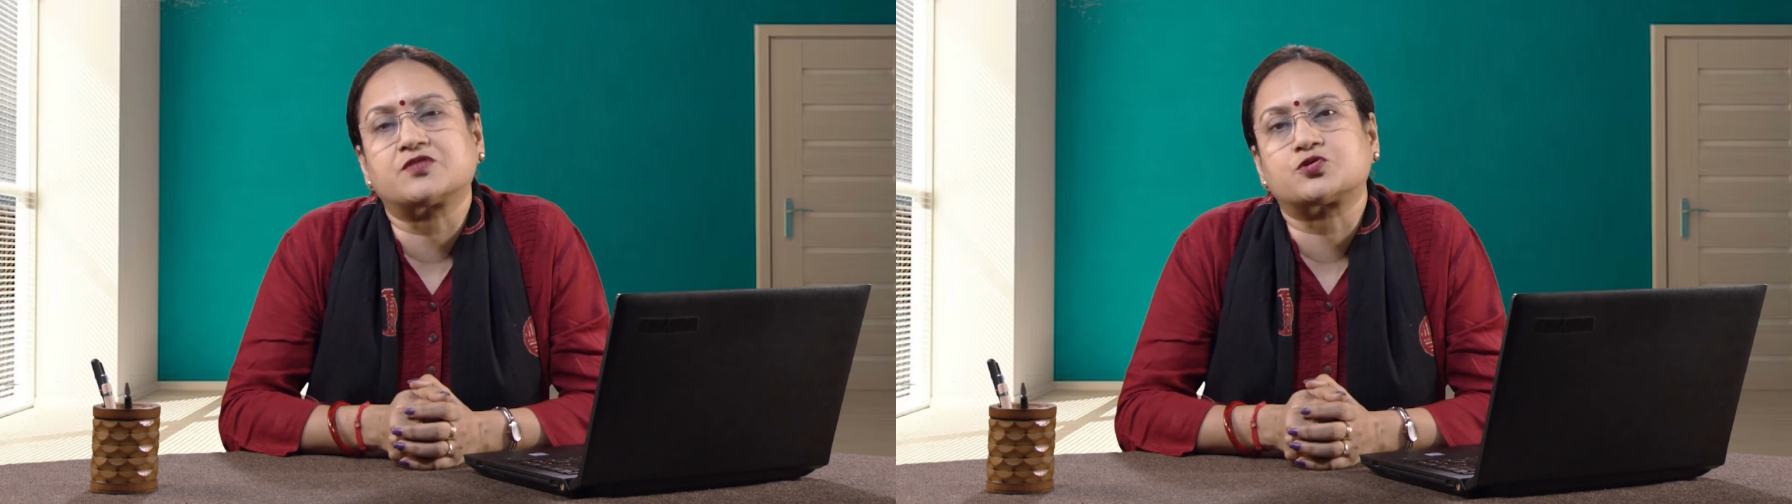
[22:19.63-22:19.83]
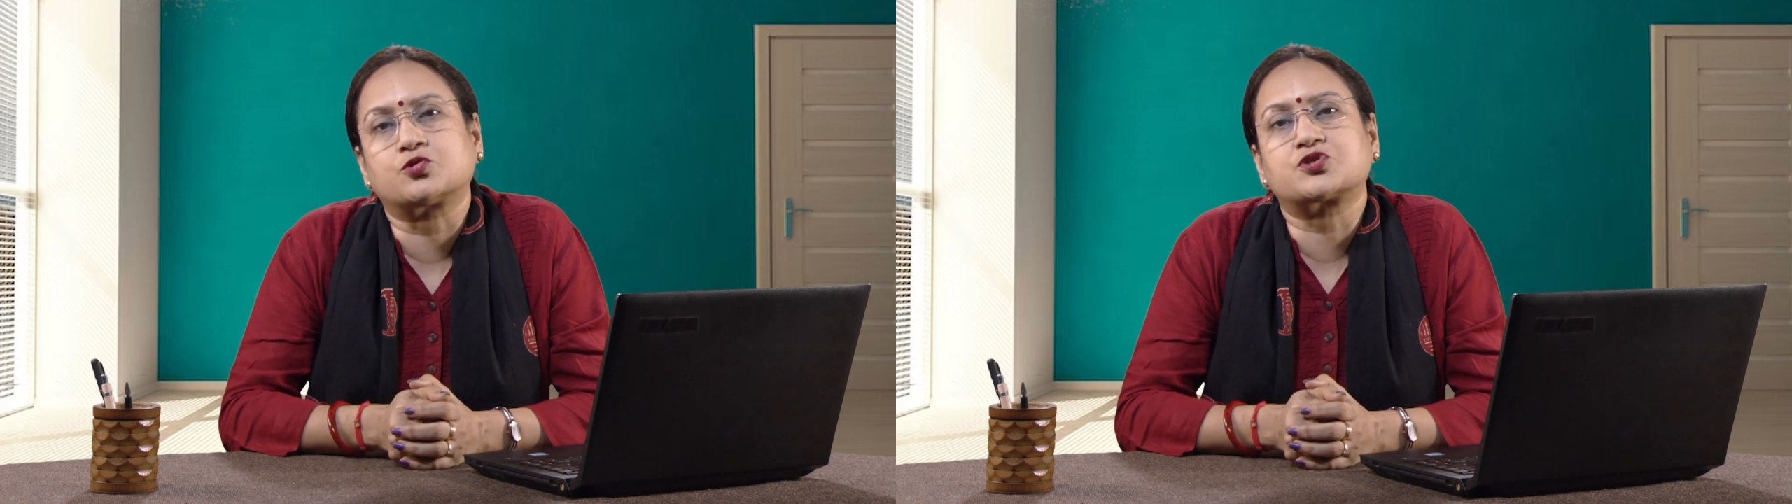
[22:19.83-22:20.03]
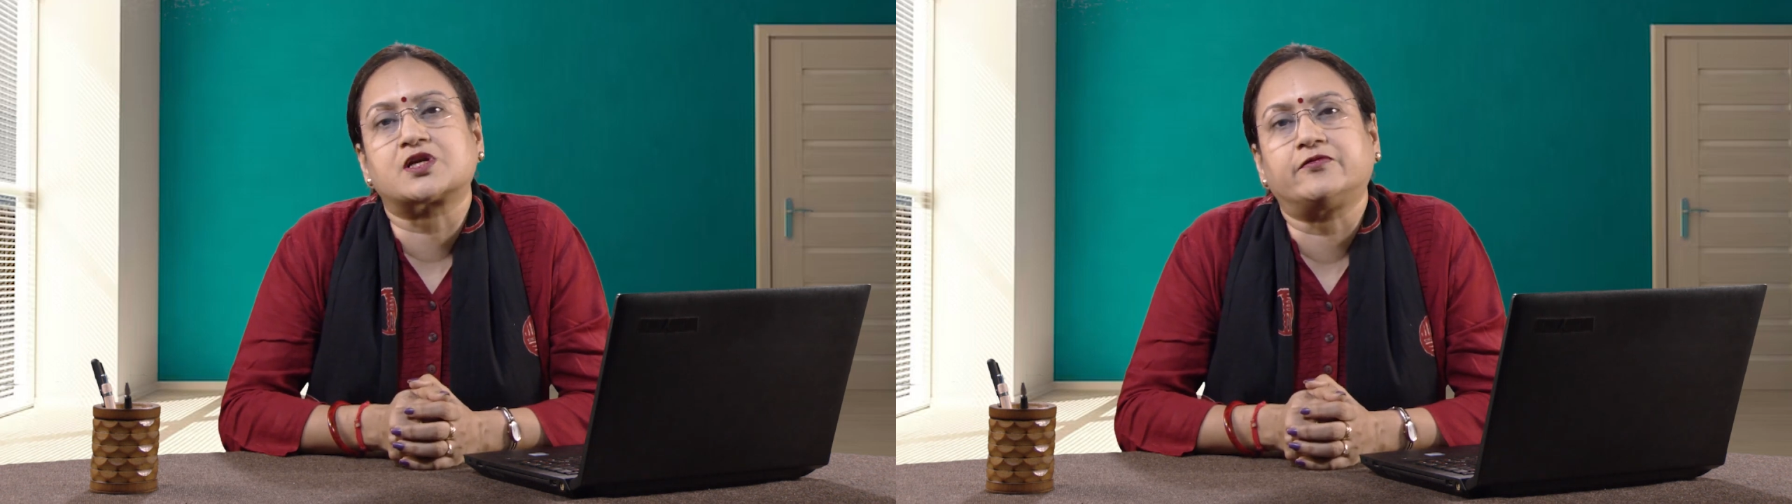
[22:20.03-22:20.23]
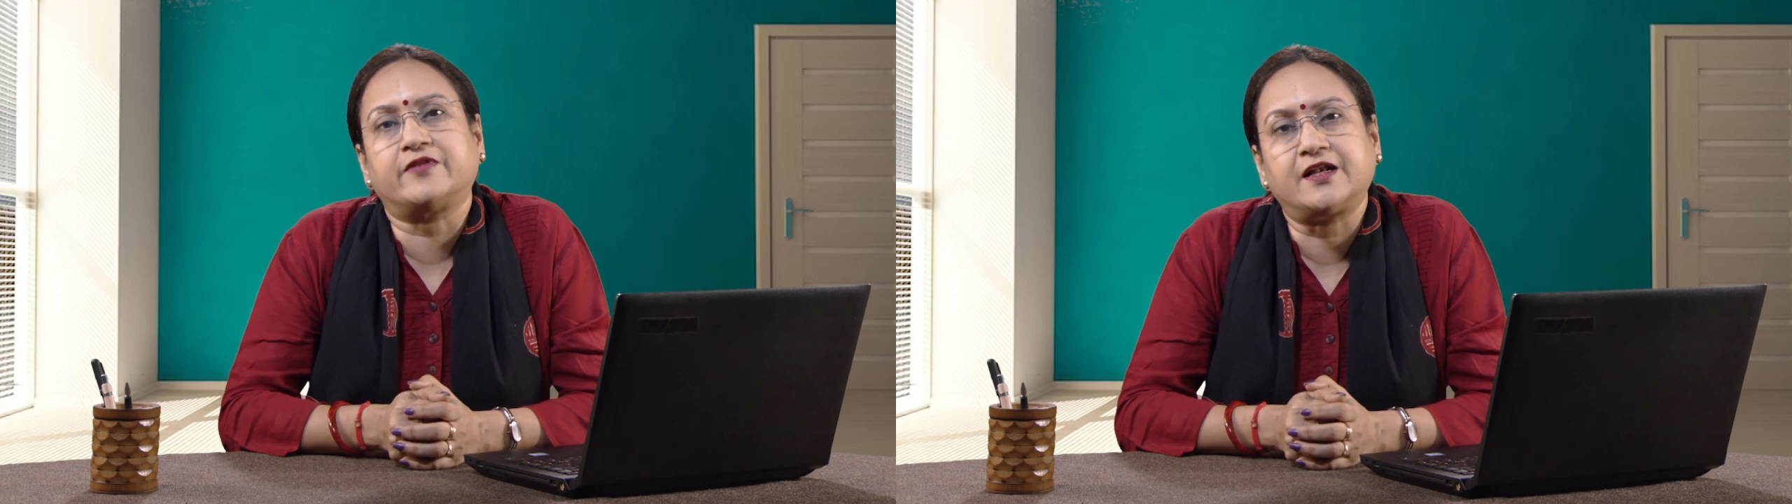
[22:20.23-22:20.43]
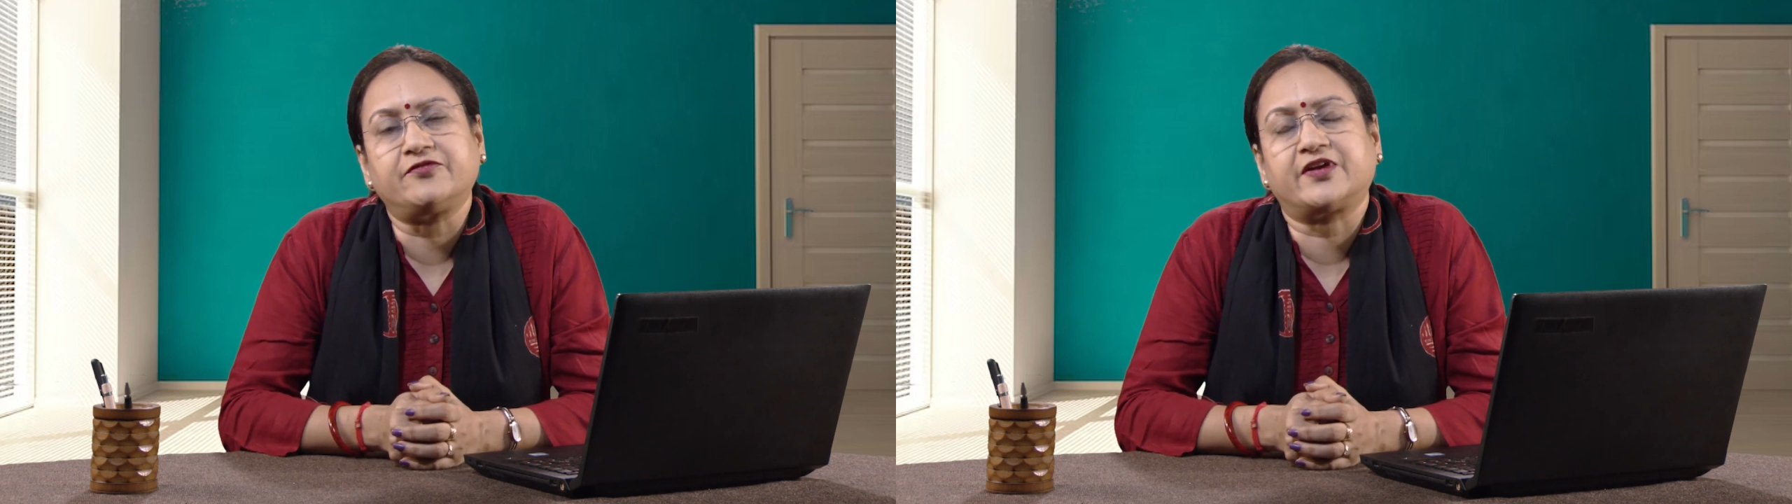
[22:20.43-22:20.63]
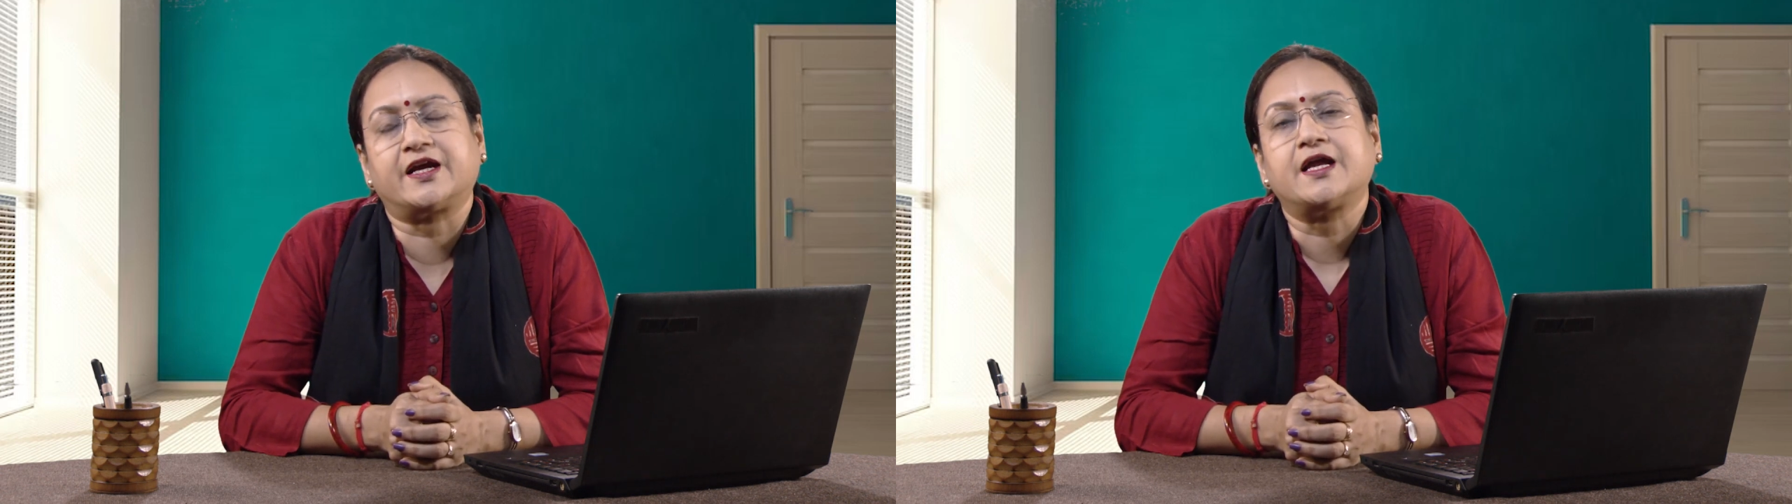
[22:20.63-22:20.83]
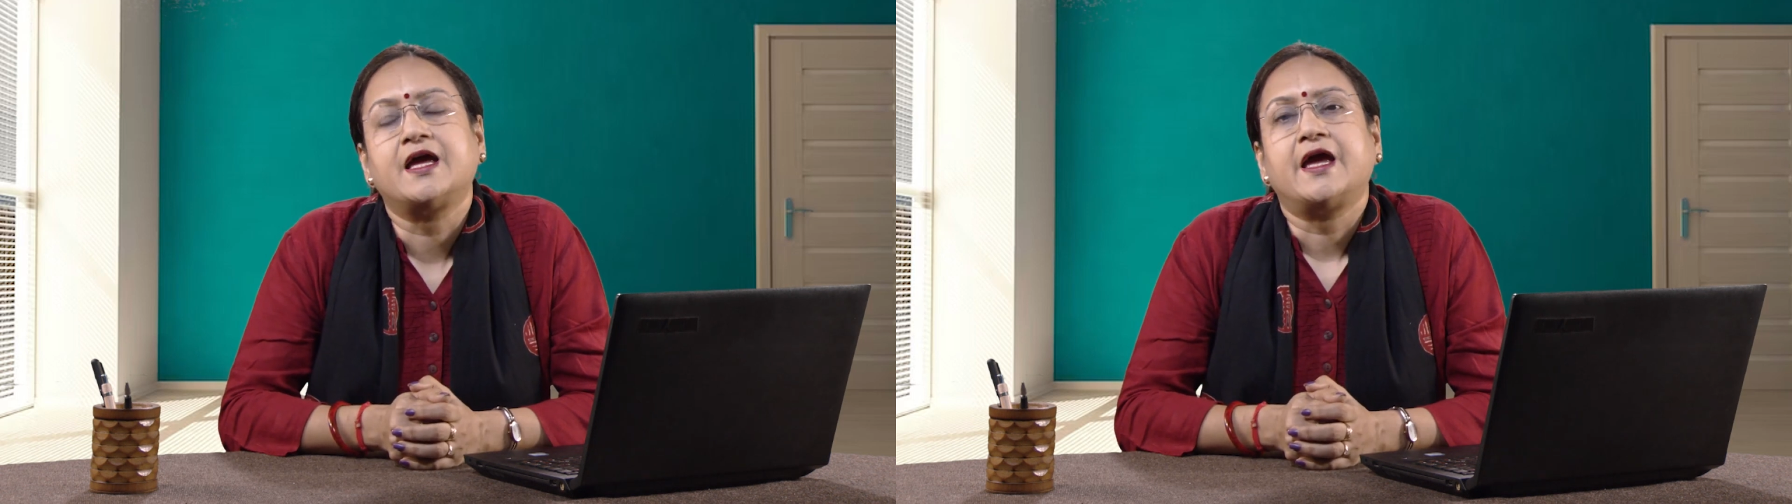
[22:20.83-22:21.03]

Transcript: of social welfare,